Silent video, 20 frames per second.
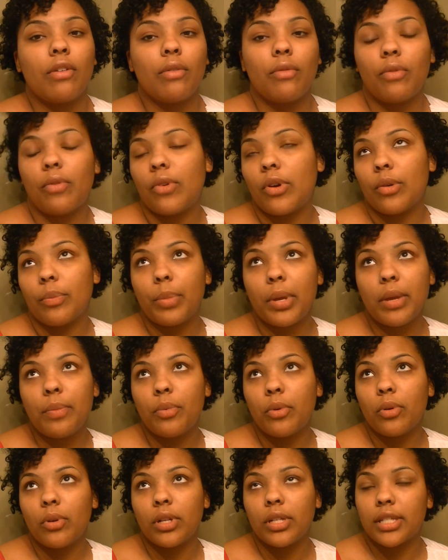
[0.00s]
for
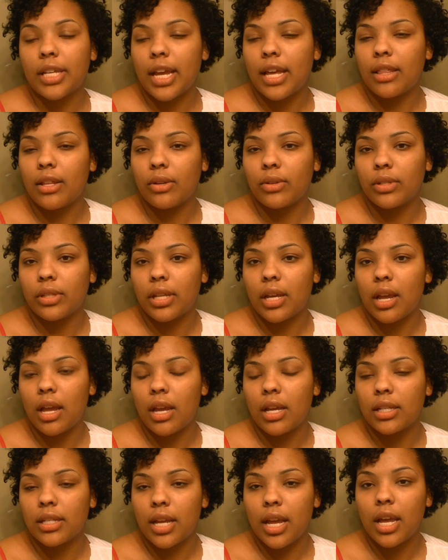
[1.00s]
people to say those
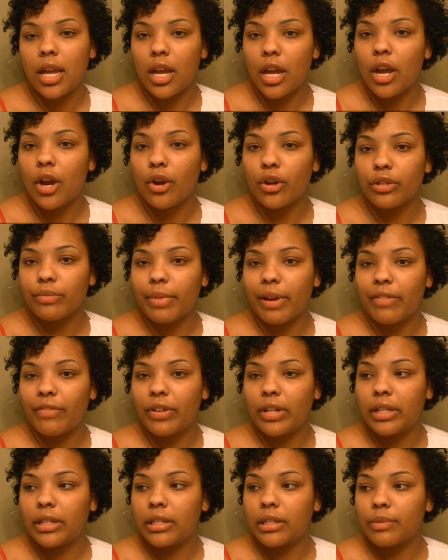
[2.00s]
things, it hurts my
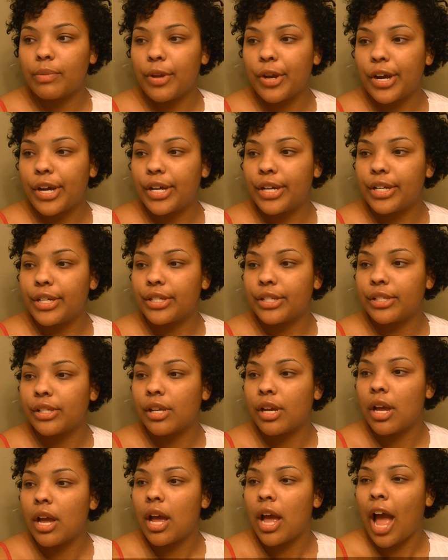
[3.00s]
feelings, because
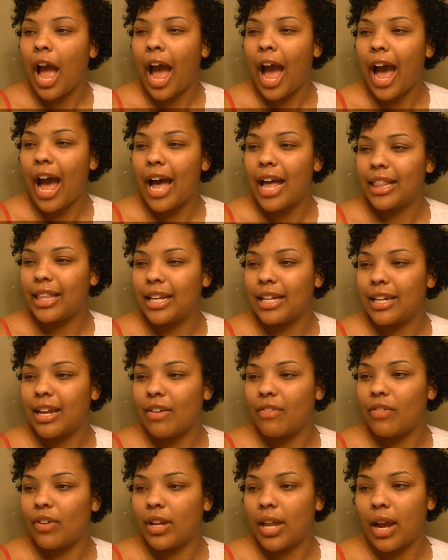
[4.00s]
I think they
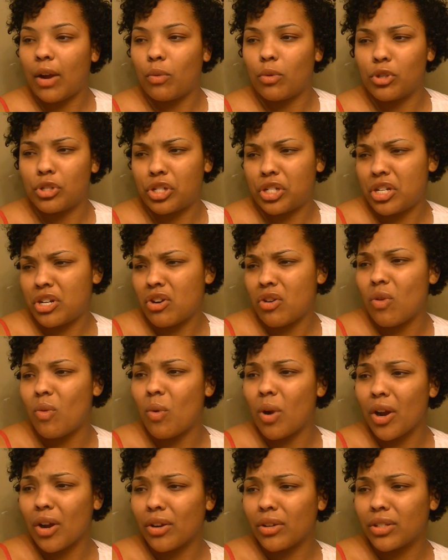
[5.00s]
feel like, well, she don't
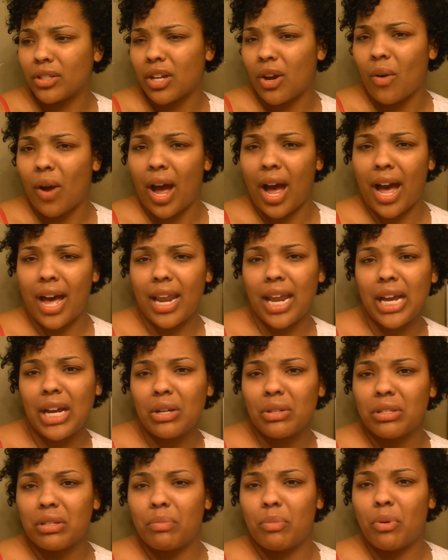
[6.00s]
work, so how they
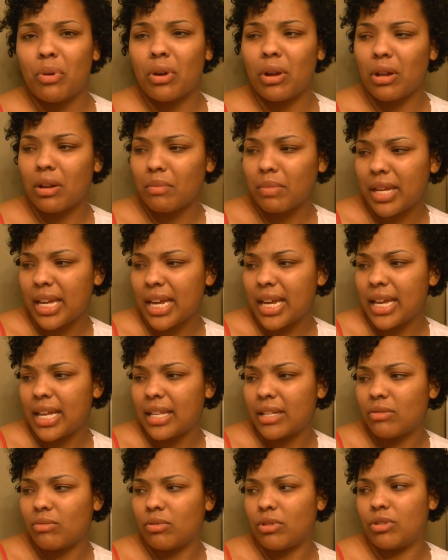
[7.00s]
gonna support all them
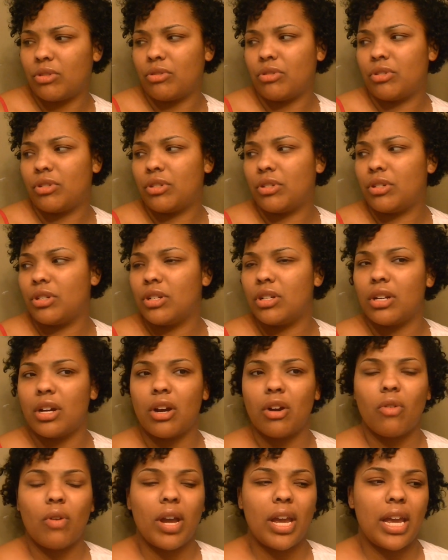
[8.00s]
kids? Well, you
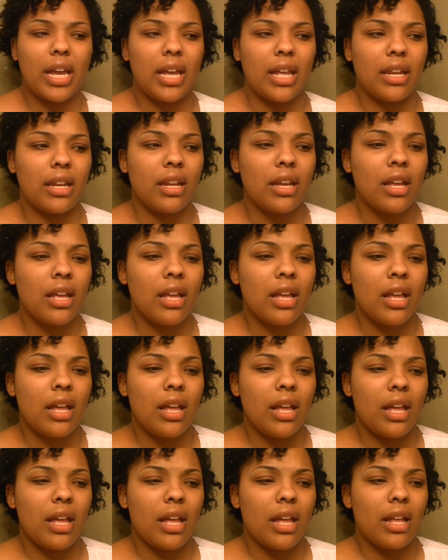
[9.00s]
know, and
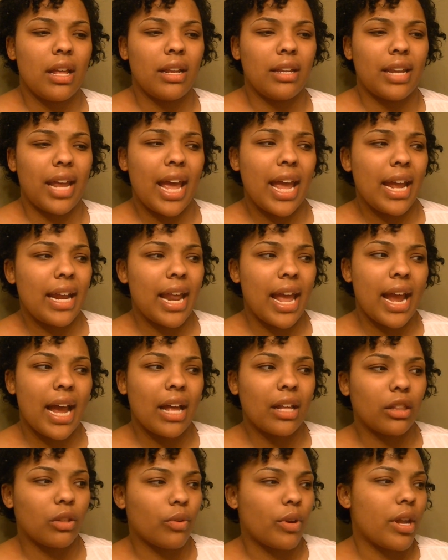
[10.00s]
dang, they
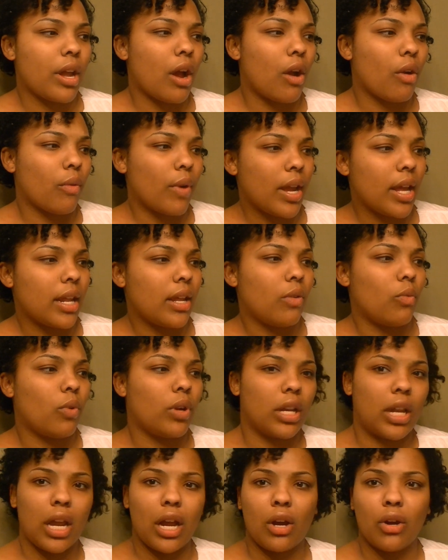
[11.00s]
got 3 already,
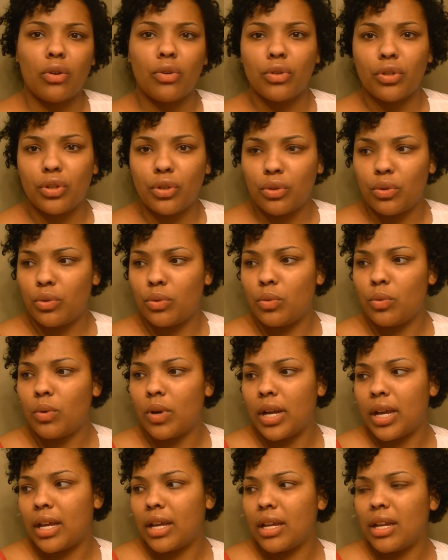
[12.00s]
what they gonna do?
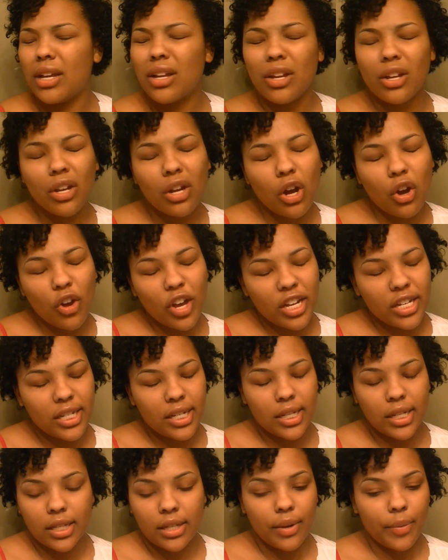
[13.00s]
You know, it
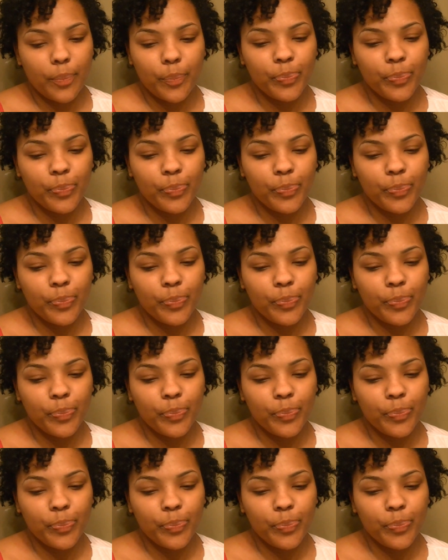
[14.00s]
just,